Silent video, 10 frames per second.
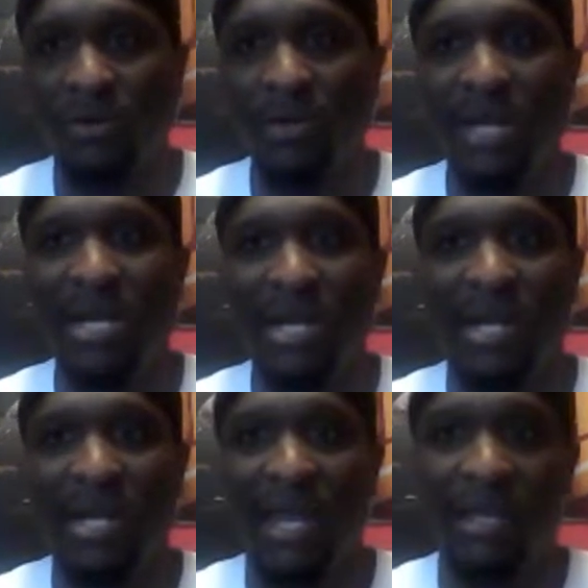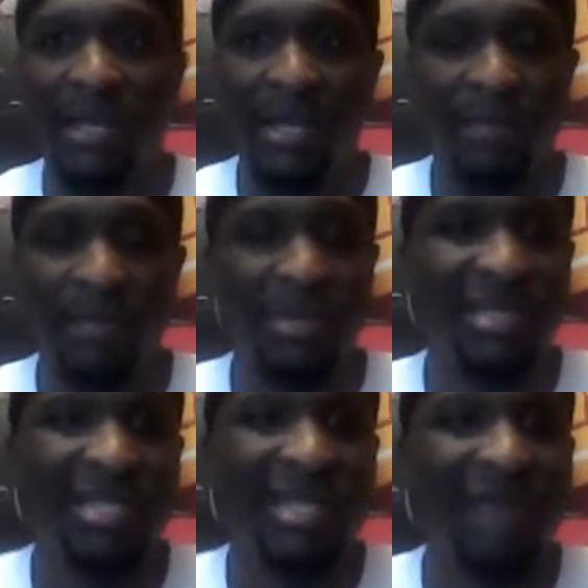And they needed that. The
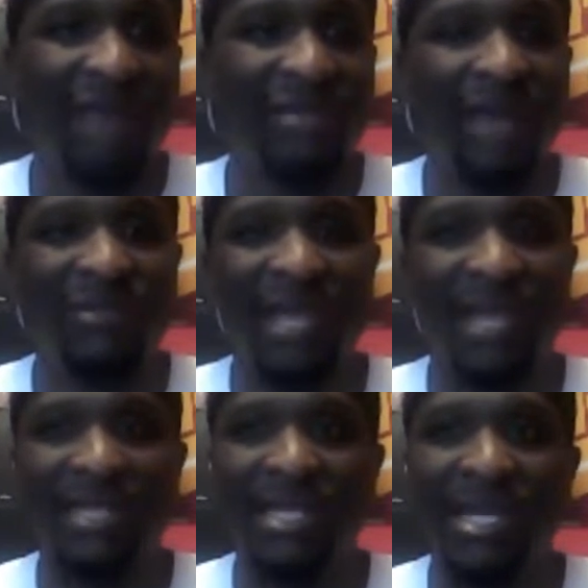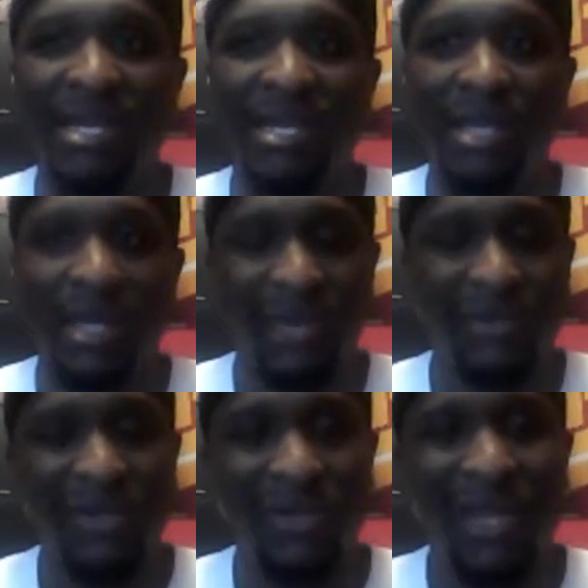biggest lead the Cavaliers had was 19
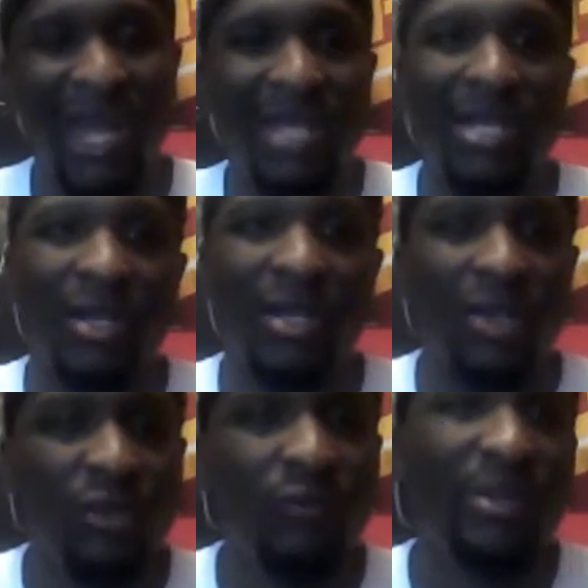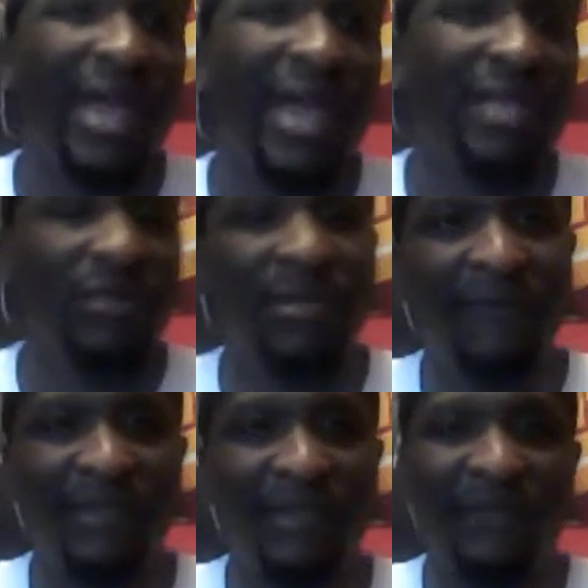until they got a little relaxed on the
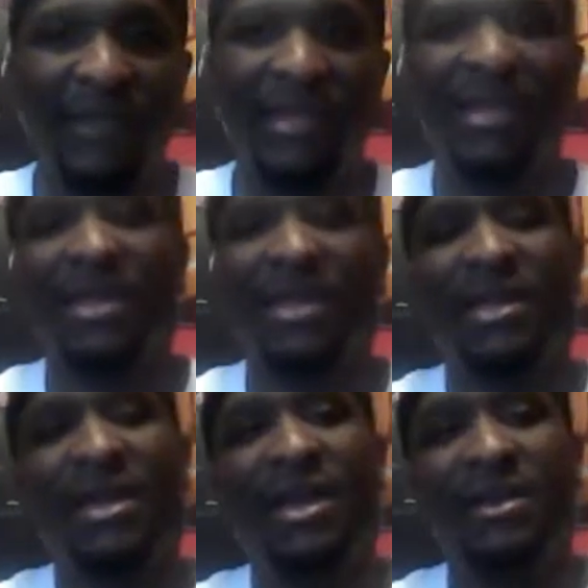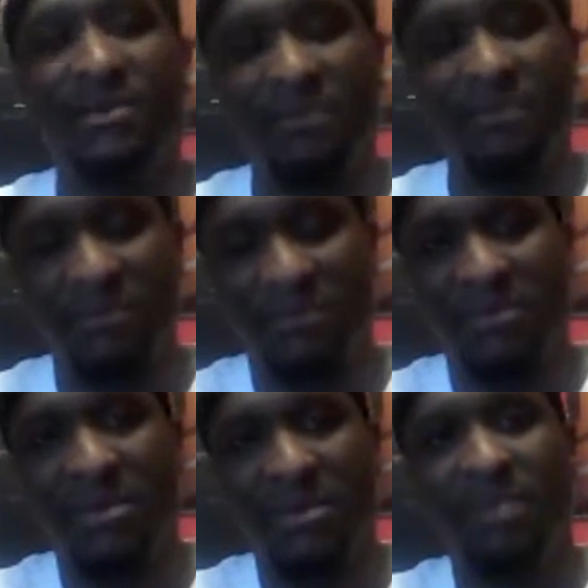defensive end, and
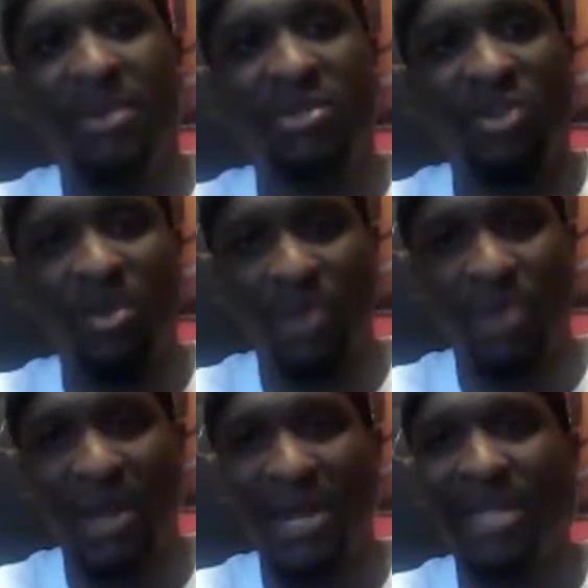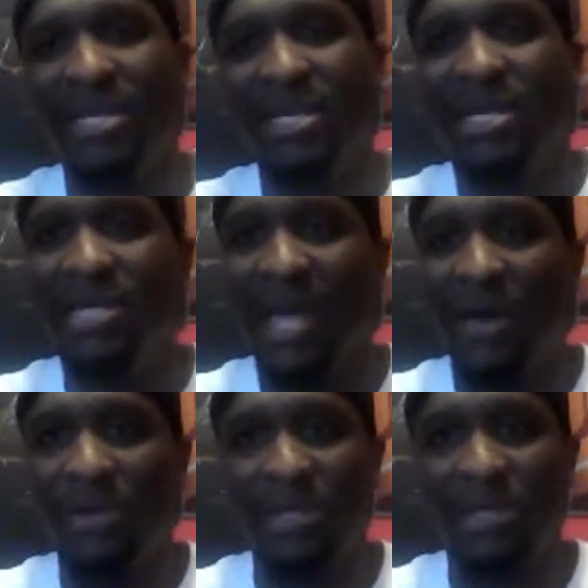the Pacers started breaking that lead
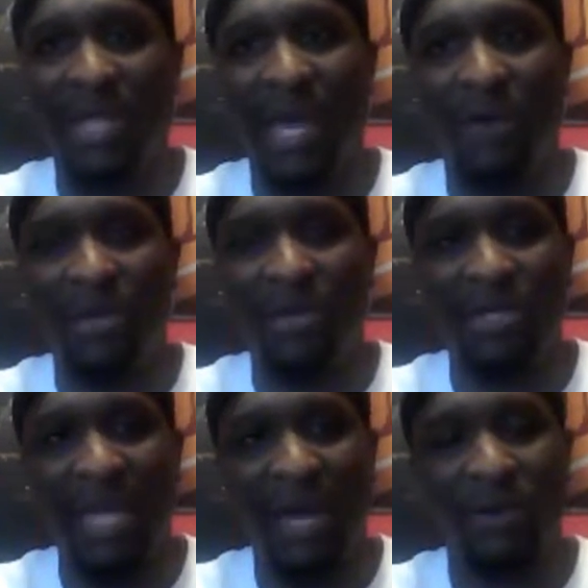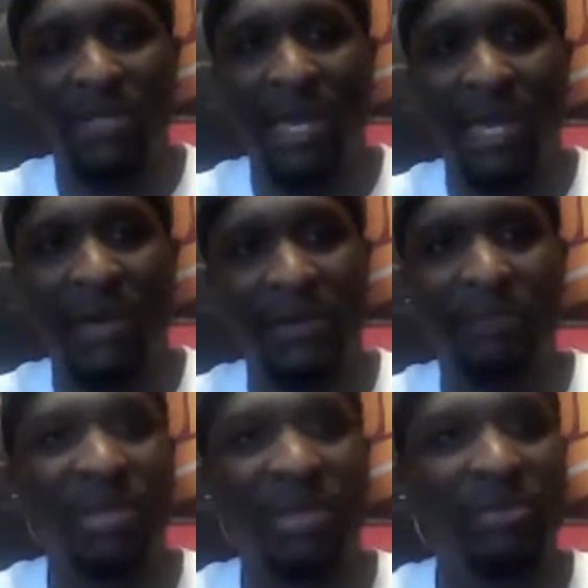down and down and down and down. And the
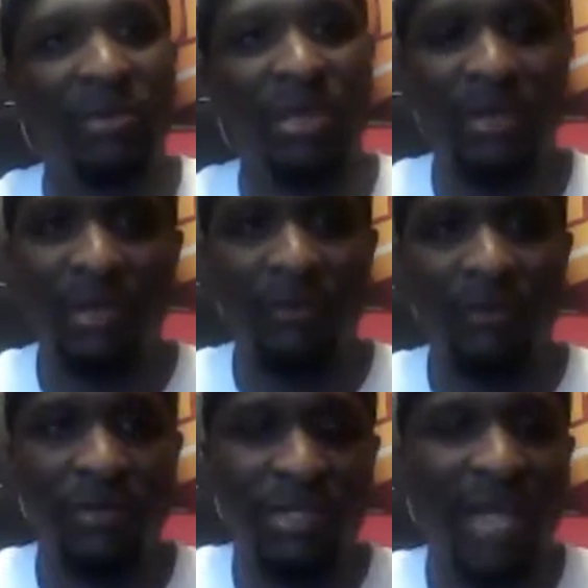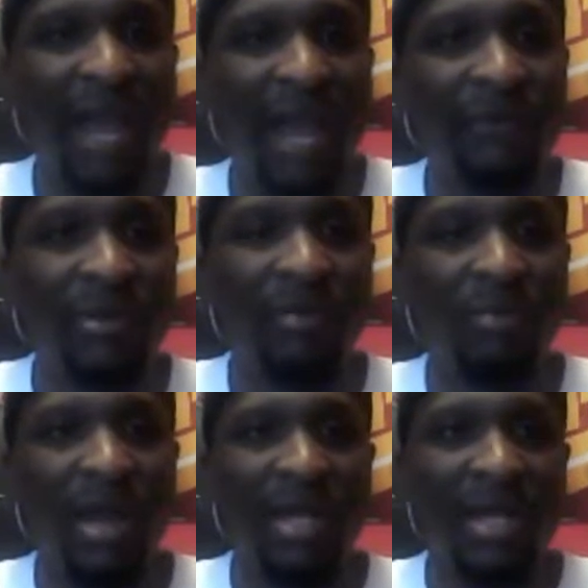big three, which is Kyrie,
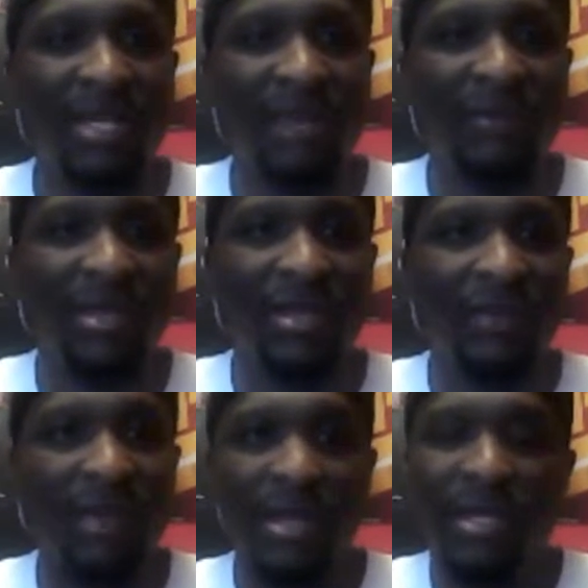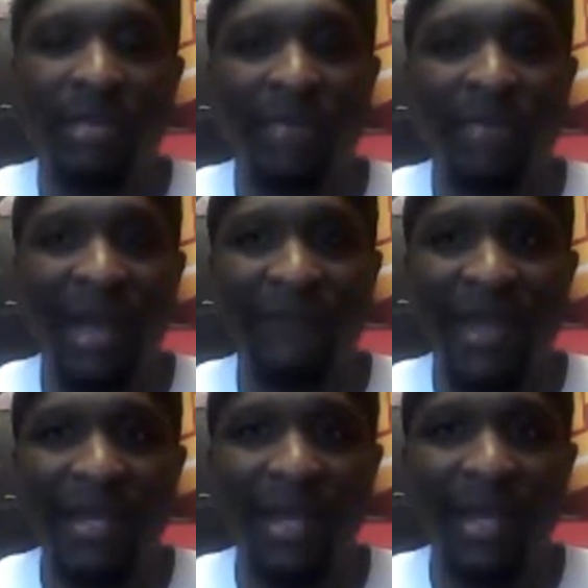LeBron, and Kevin Love, they combined for
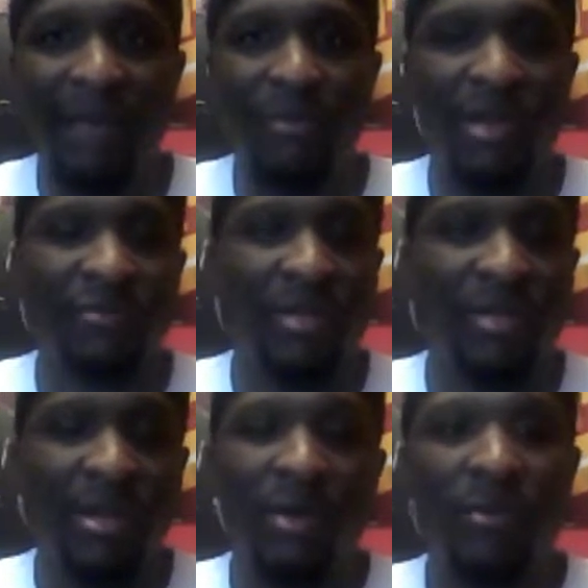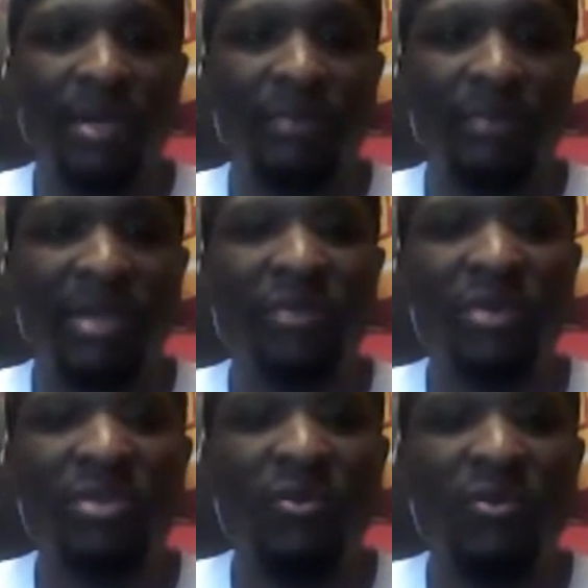89 points. When that big
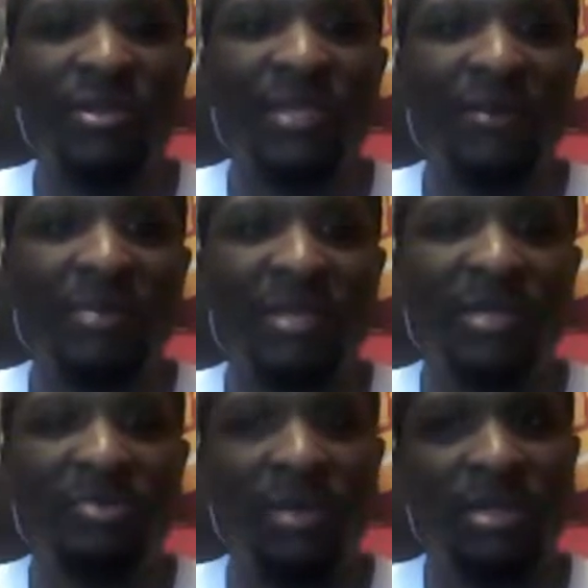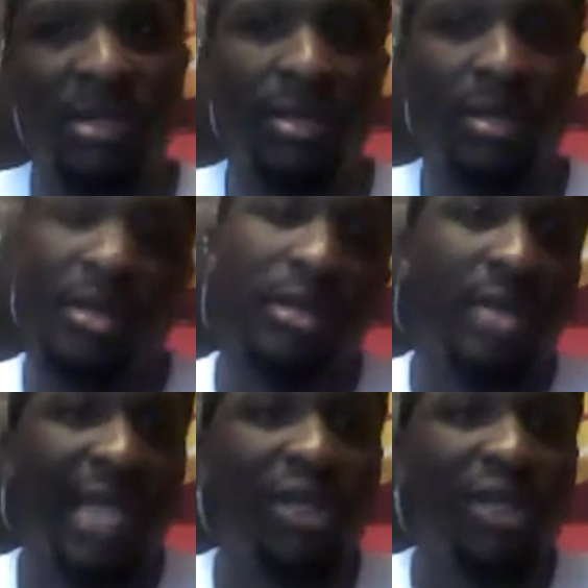three is scoring 70-plus points,
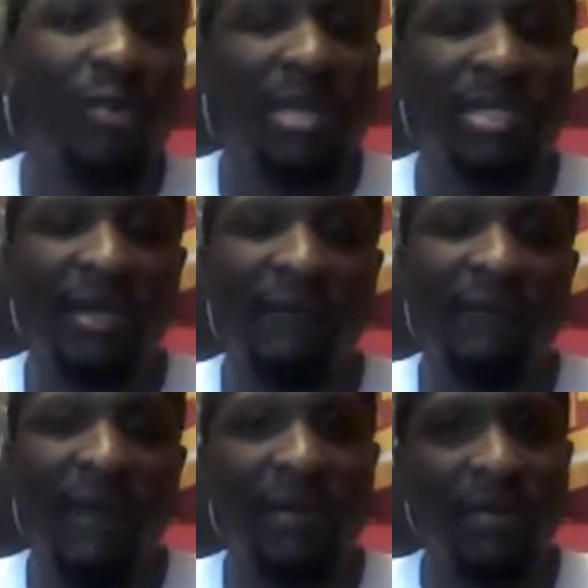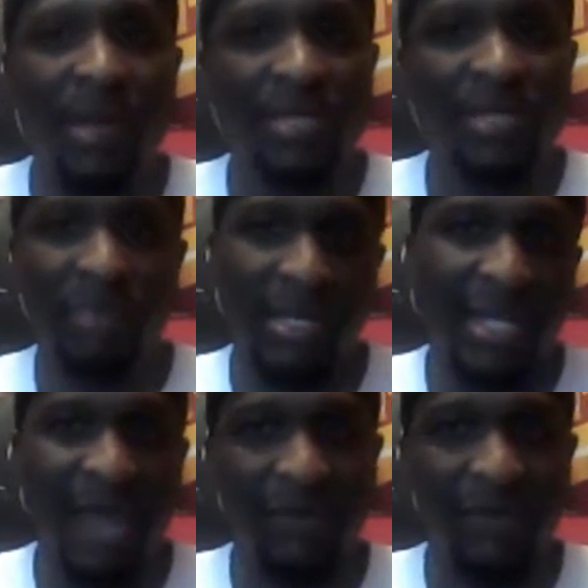that's going to be a tough route. Nobody's beating the
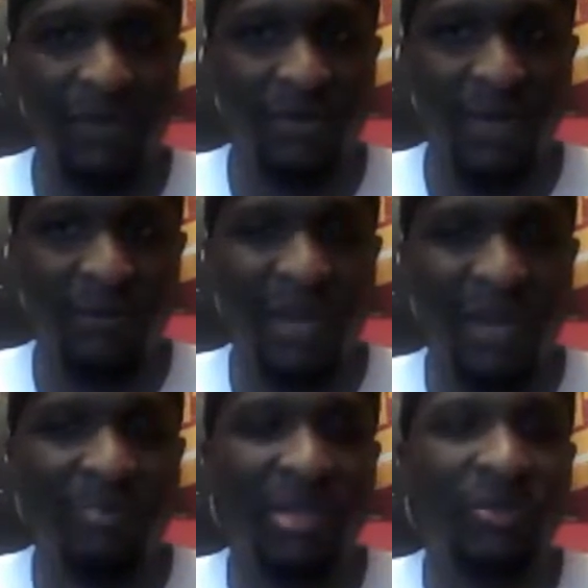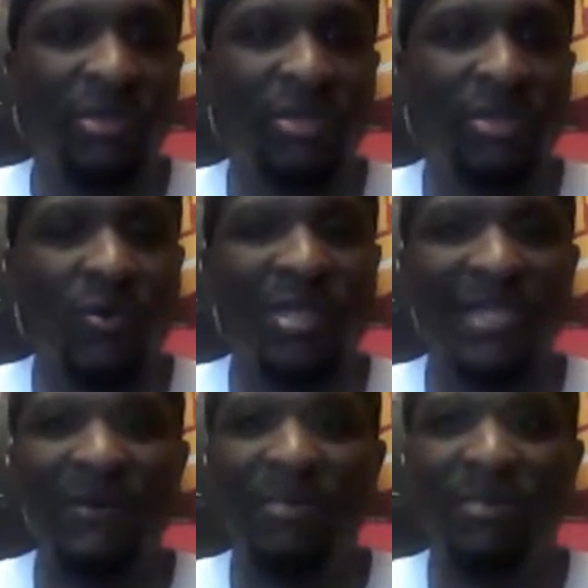Cavaliers when they big three is scoring
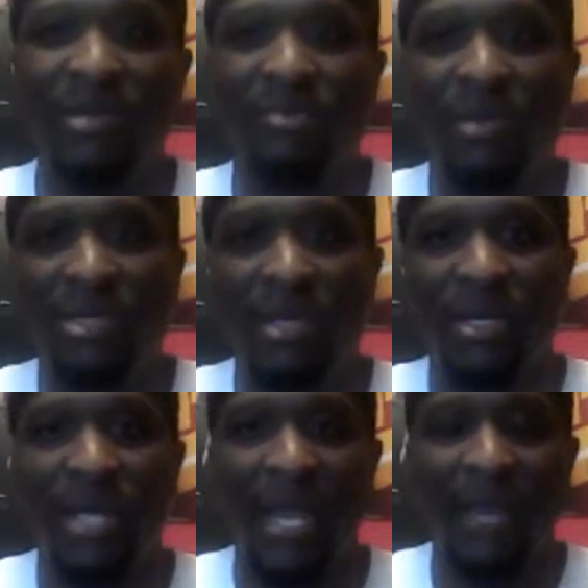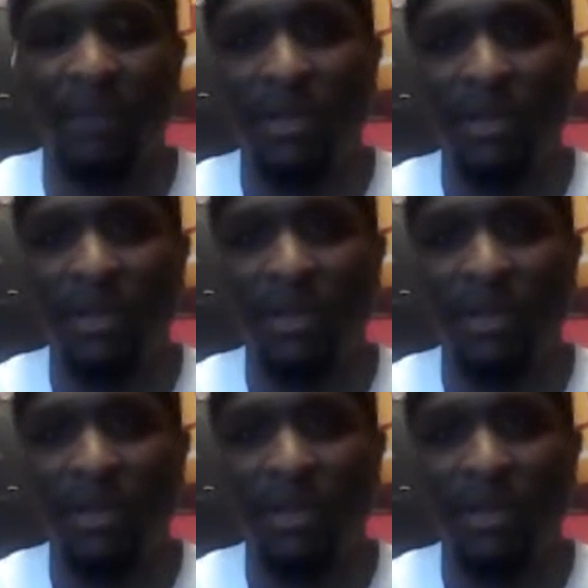70-plus points in the game.